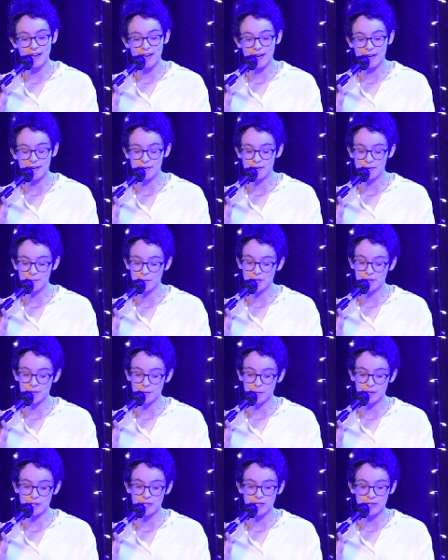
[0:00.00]
Uh, I'm
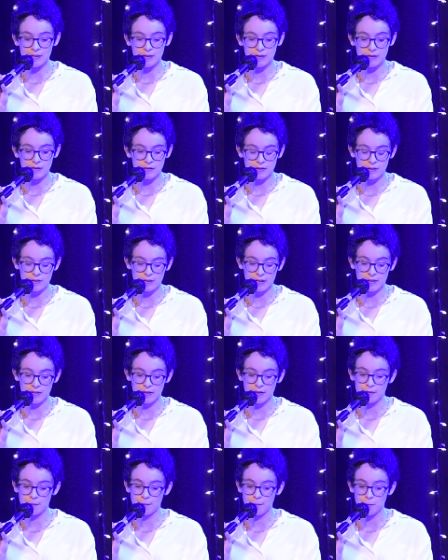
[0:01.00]
gonna read I
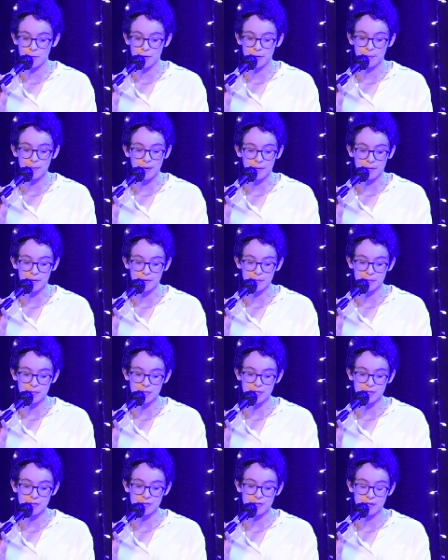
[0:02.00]
think four
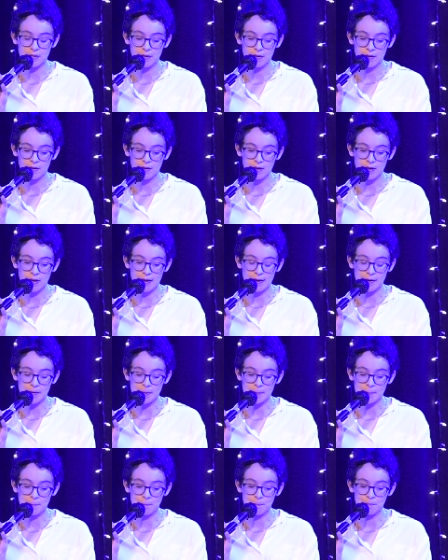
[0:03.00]
poems.
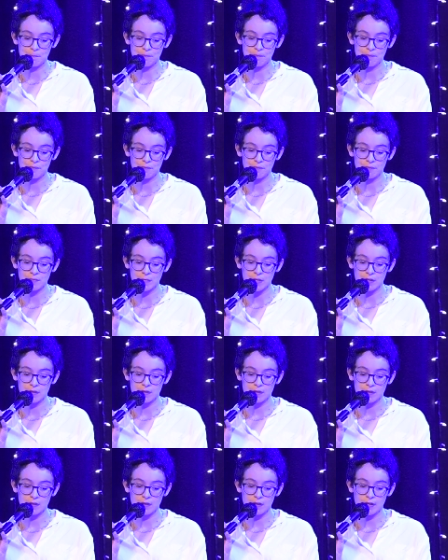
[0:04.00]
Um,
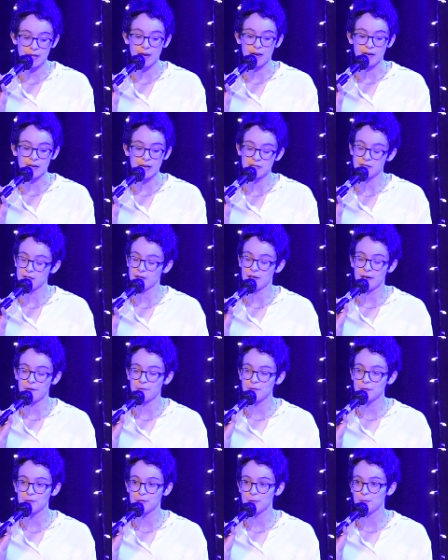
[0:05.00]
yeah, I, I
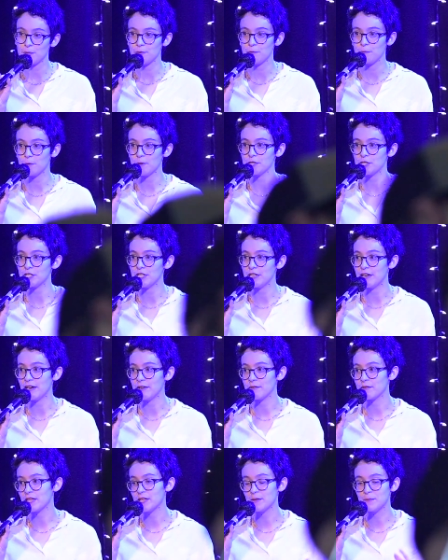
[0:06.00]
feel super fortunate. I
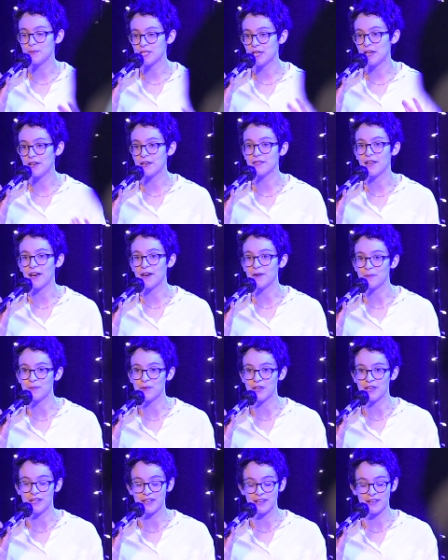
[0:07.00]
keep saying that,
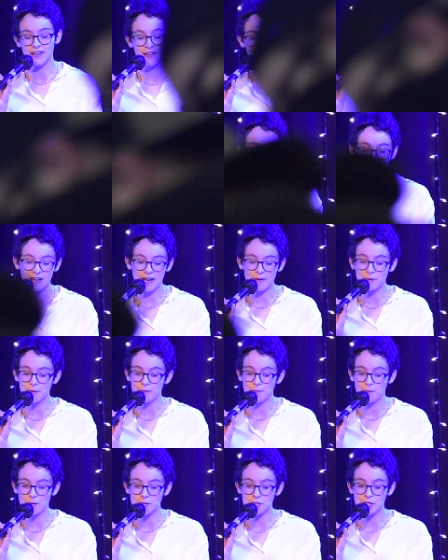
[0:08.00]
but I feel
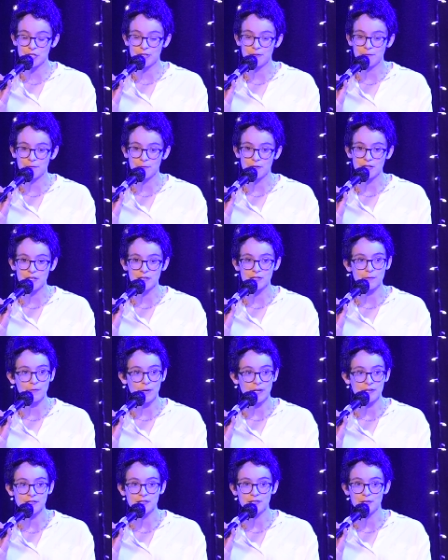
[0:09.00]
fortunate for these
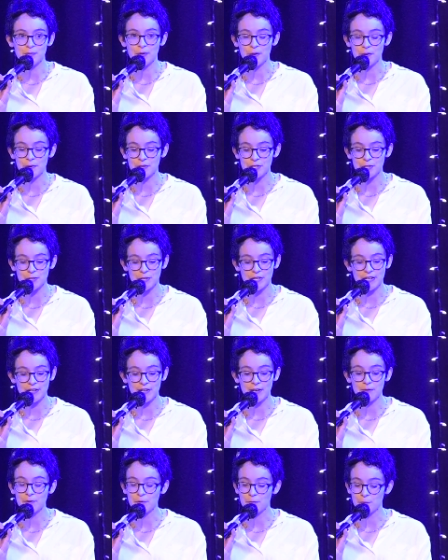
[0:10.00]
friends and poetry,
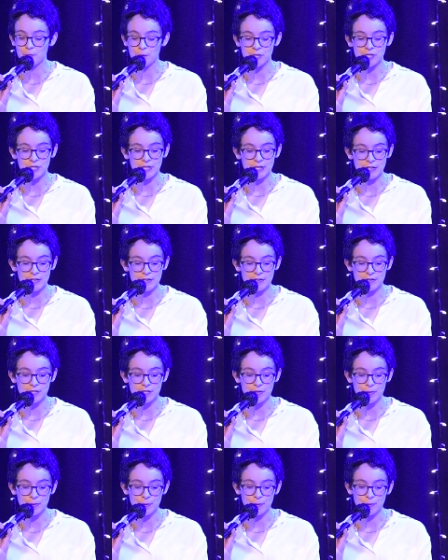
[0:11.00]
and I feel fortunate
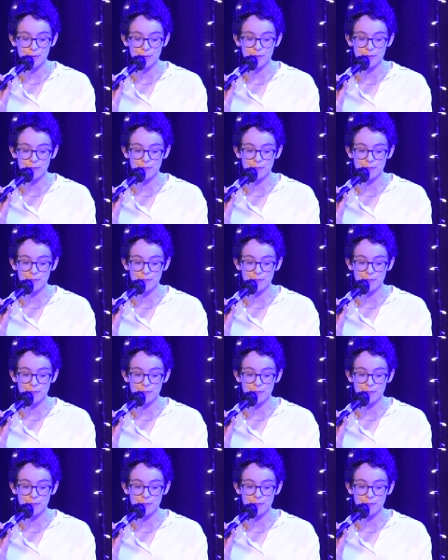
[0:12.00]
to